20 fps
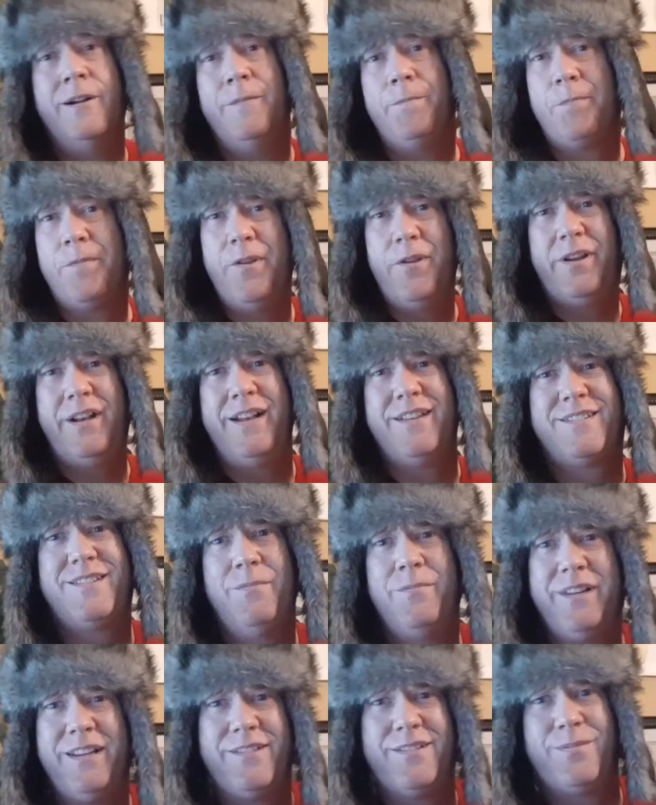Looking at some
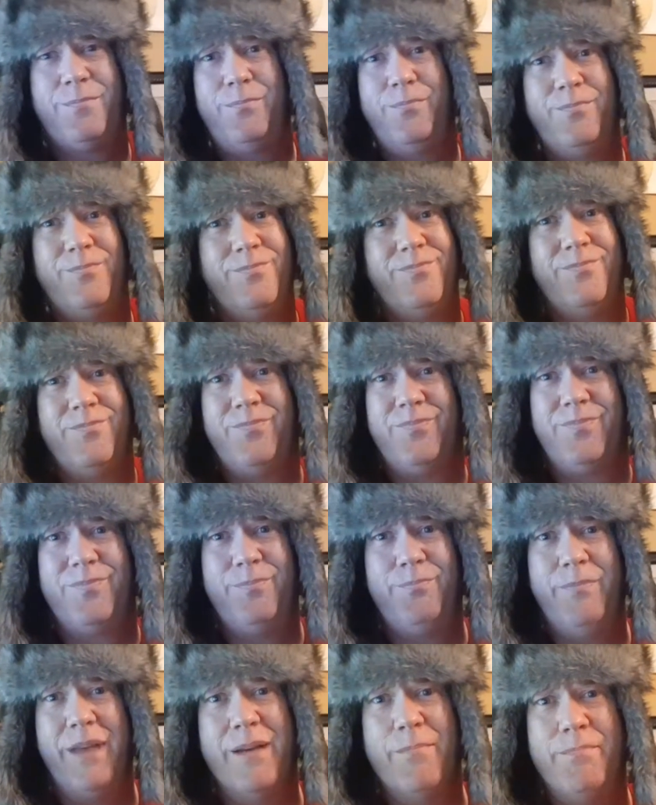of these
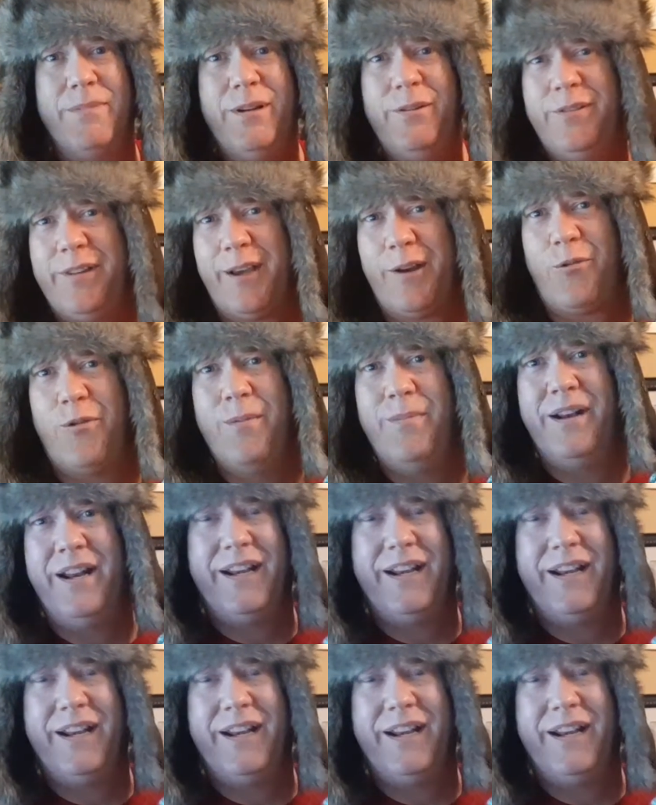music equipment in